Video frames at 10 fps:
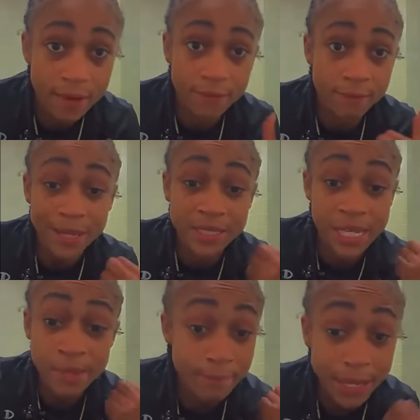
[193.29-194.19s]
didn't have my
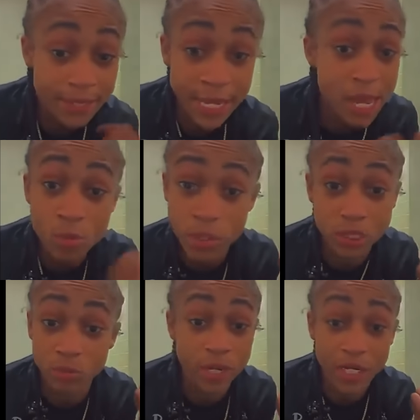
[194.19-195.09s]
team. My team
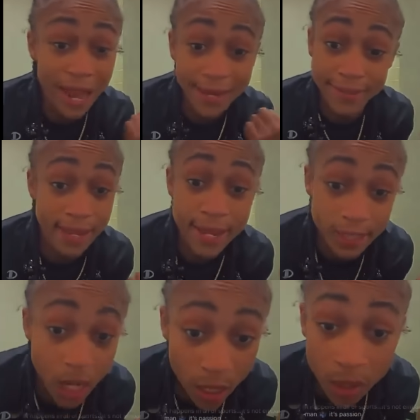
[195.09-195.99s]
wasn't ready. I can
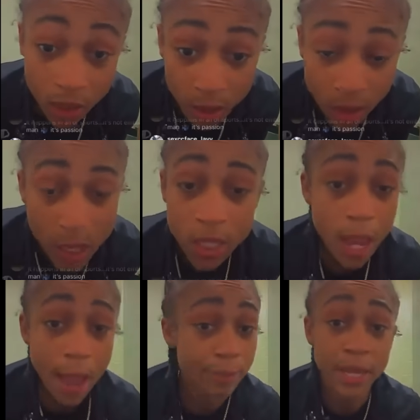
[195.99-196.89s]
say it now.
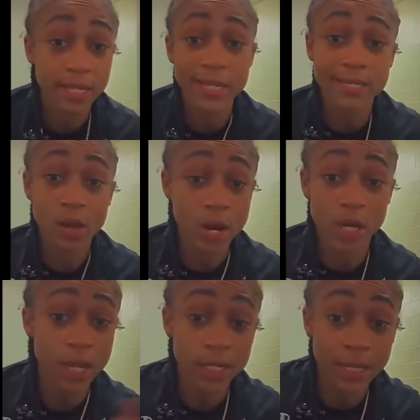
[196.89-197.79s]
Yeah, I played against South
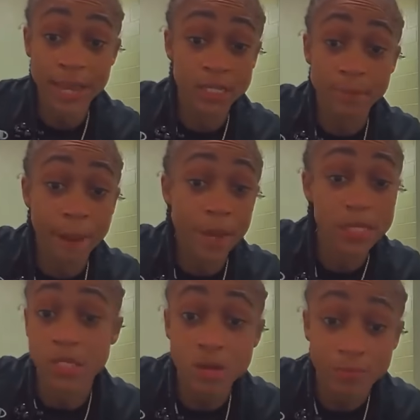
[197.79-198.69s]
Carolina last year by
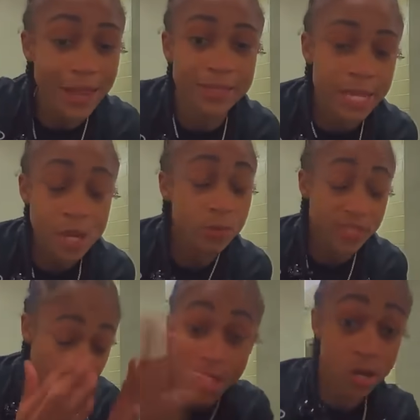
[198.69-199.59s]
myself. My team
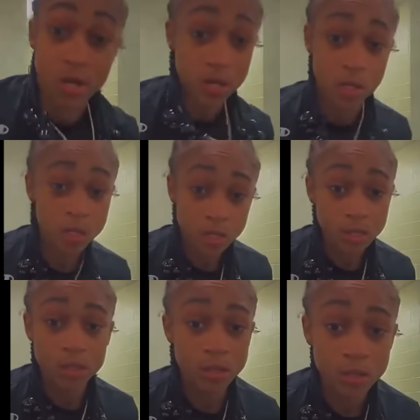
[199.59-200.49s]
was scared.
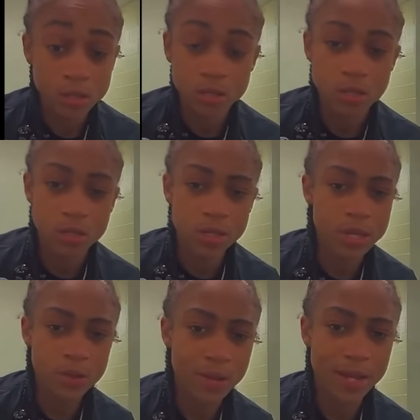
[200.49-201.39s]

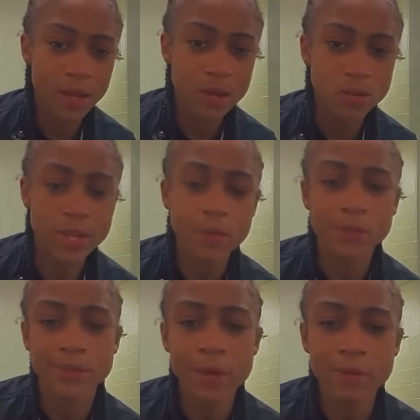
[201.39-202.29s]
Either way it go,
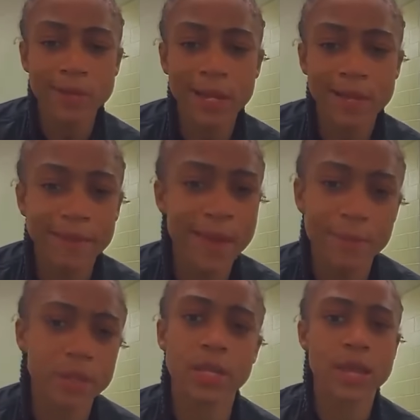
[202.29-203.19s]
that would not have
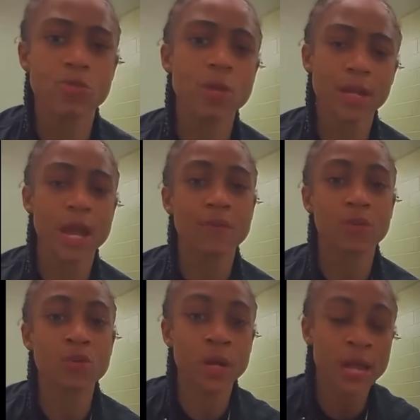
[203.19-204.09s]
happened. Like, you gotta
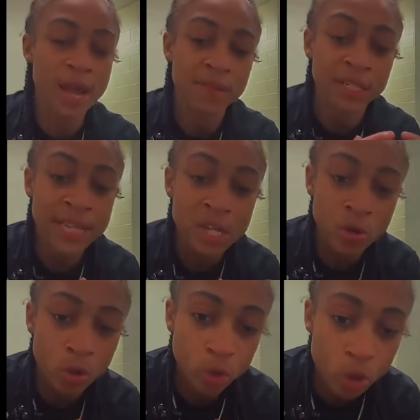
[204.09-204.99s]
have a
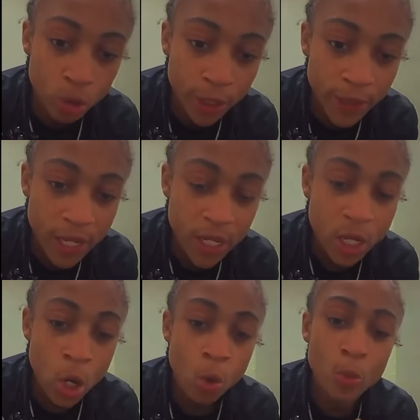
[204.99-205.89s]
leader on the court.
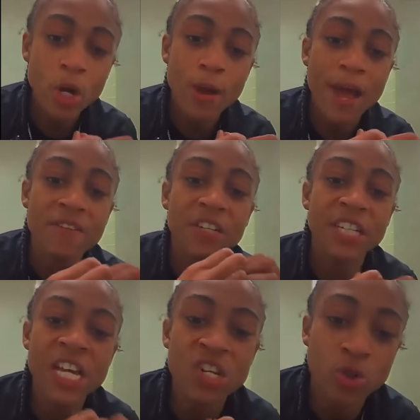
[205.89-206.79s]
We don't have a
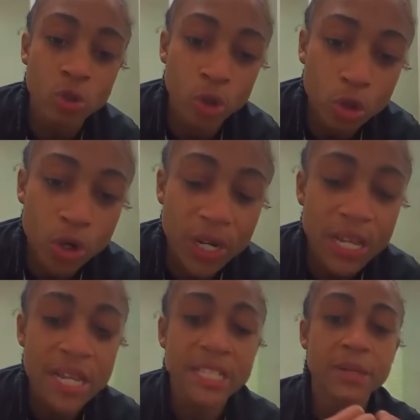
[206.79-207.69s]
leader on the
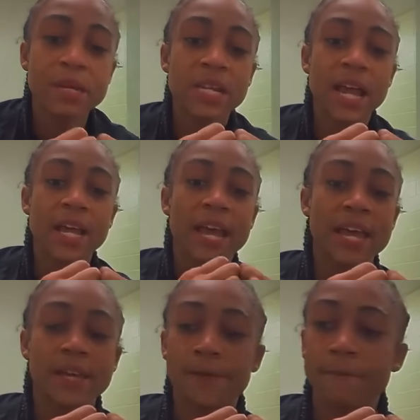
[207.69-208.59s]
court to be like,
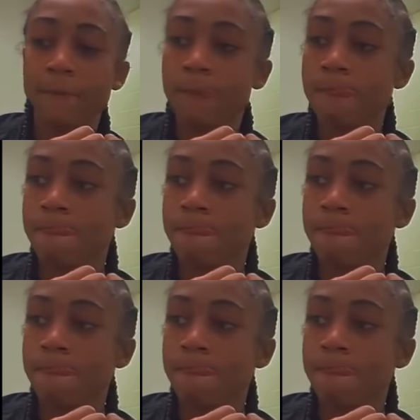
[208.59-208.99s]
hey,